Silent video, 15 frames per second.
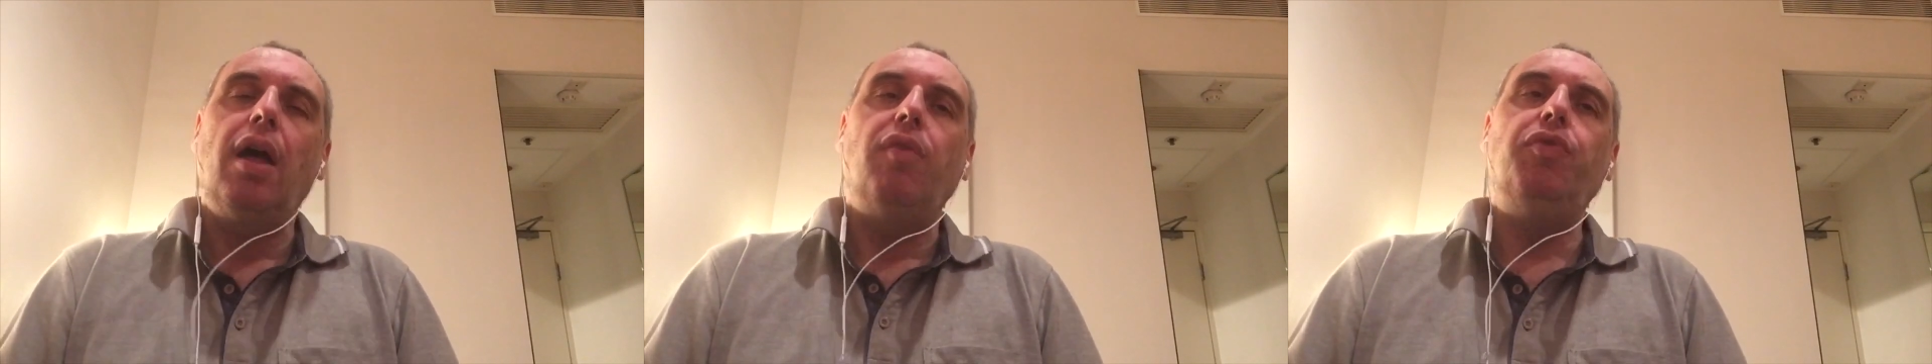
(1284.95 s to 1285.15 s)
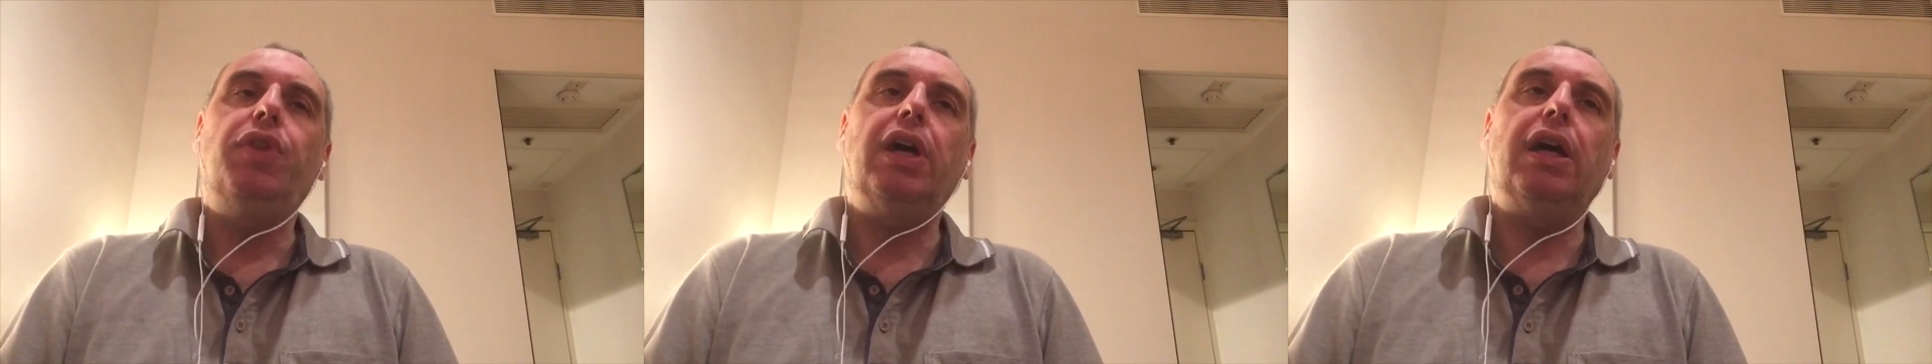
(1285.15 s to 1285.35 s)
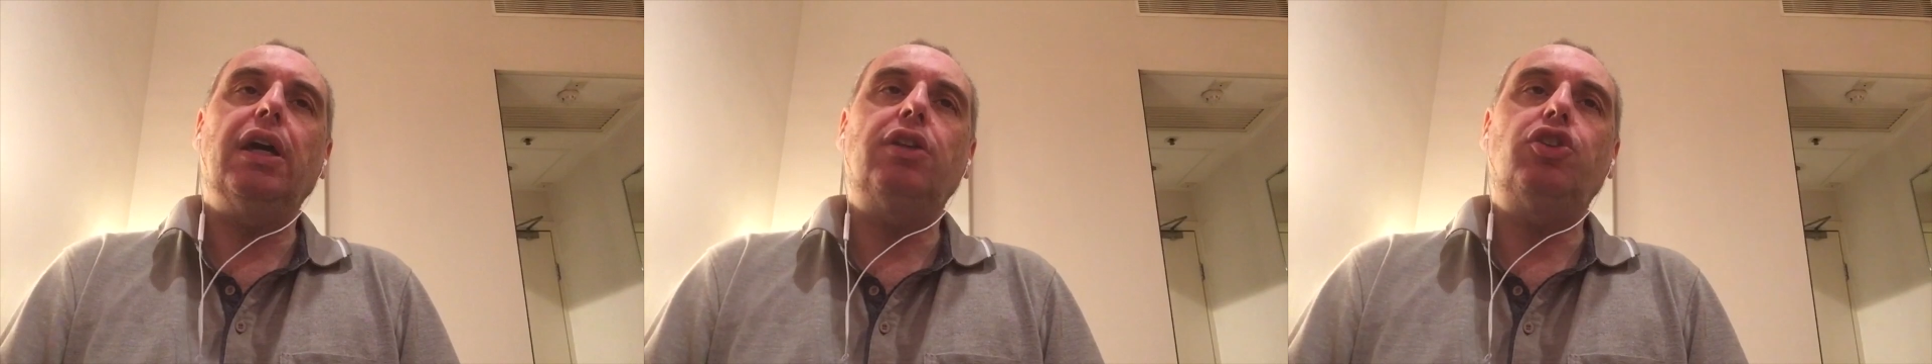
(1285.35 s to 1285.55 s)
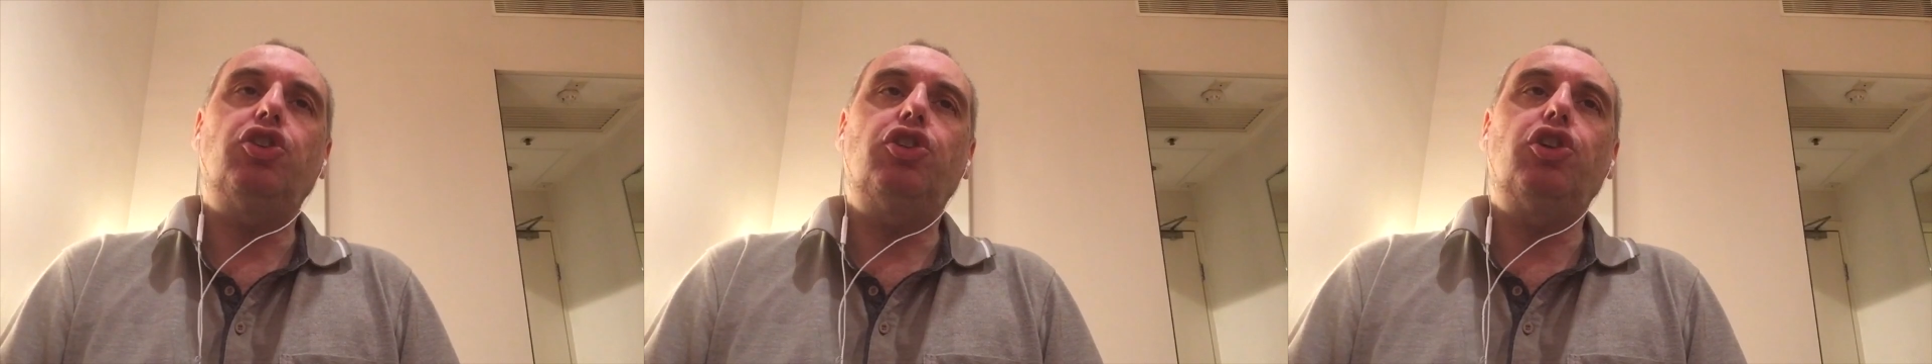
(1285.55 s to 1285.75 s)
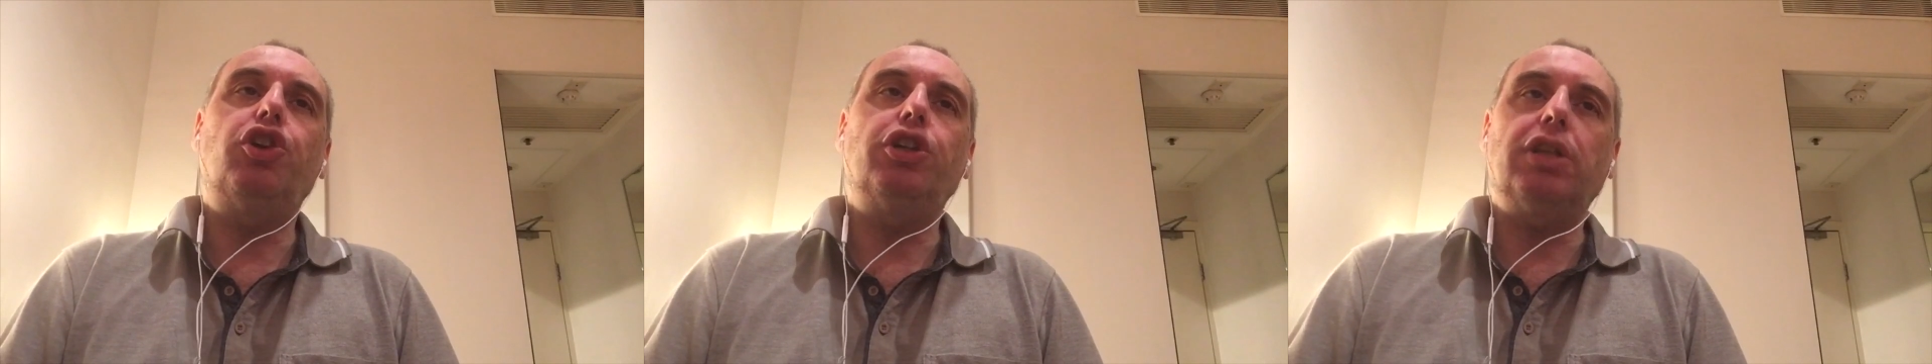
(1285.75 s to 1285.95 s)
the
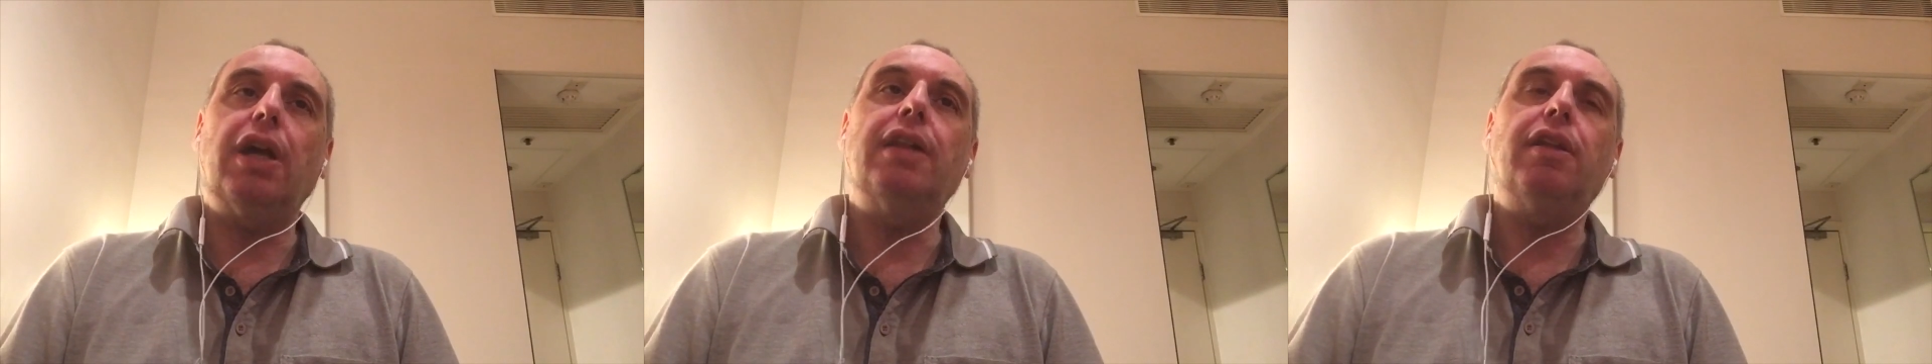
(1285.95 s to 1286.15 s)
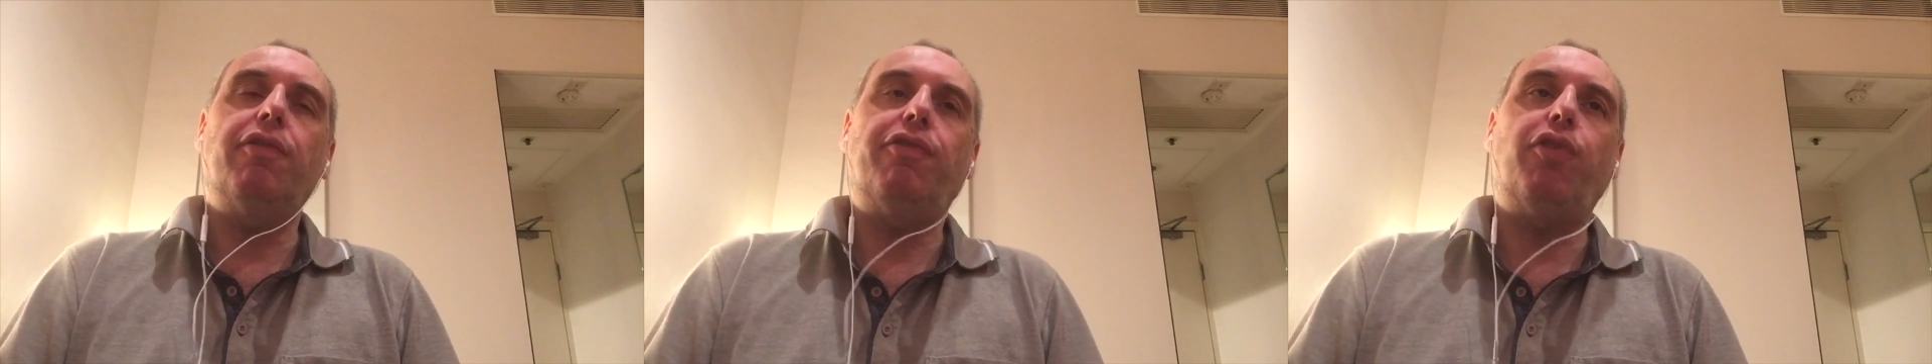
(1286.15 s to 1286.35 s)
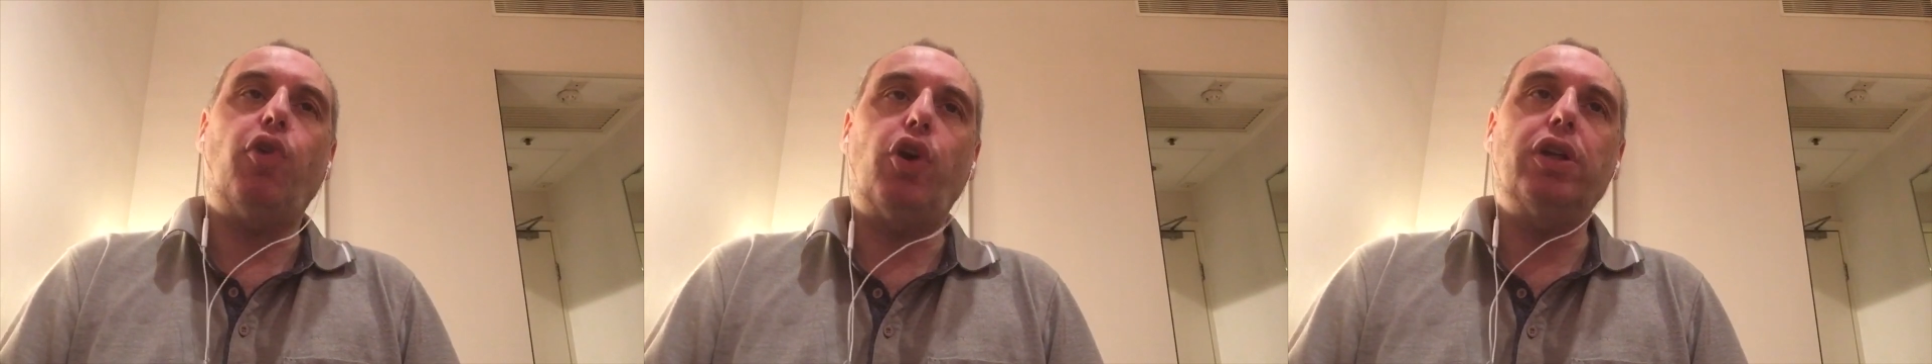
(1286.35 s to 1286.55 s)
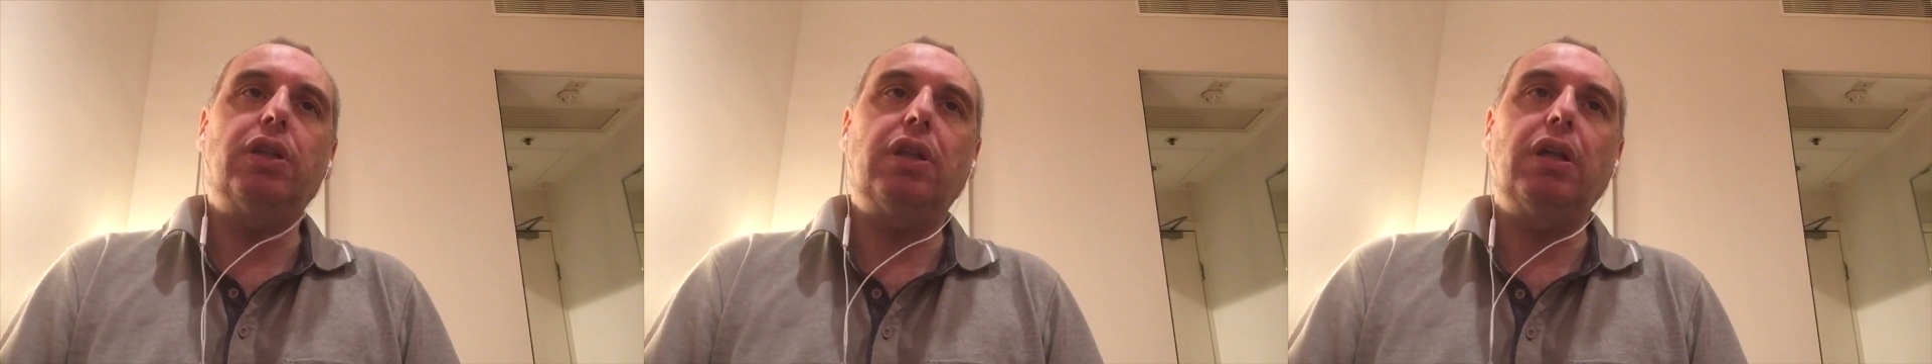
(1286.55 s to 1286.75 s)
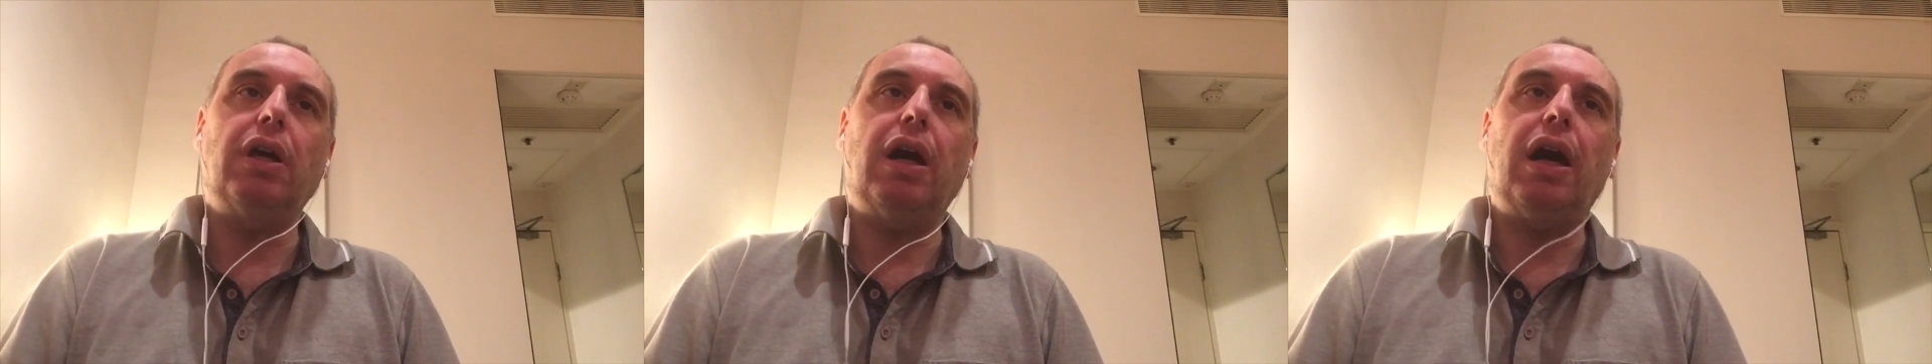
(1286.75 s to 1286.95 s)
third and the
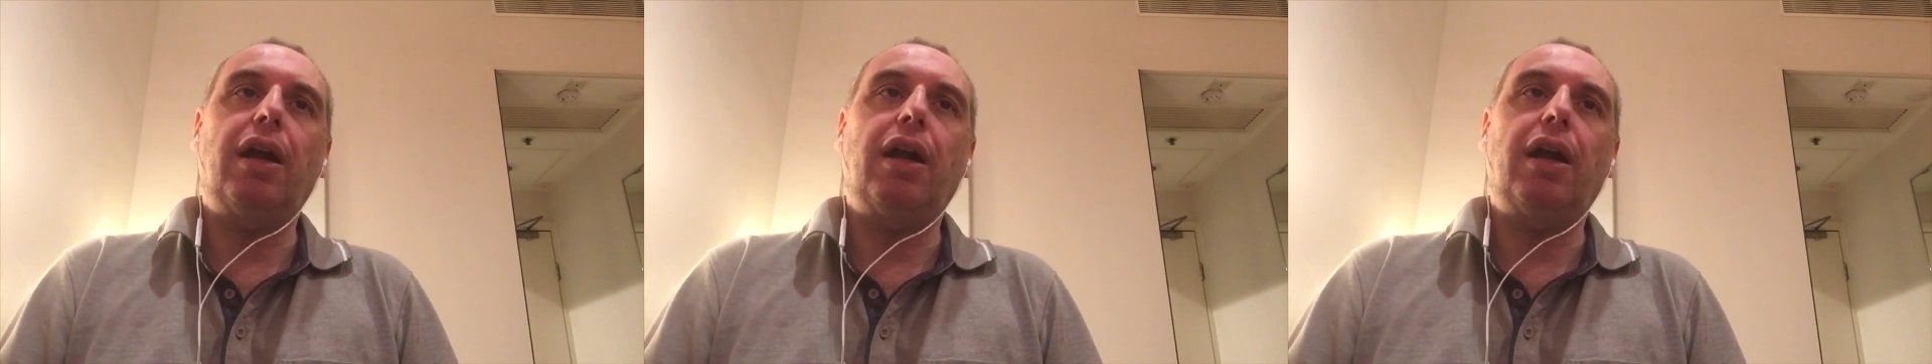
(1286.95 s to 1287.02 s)
fourth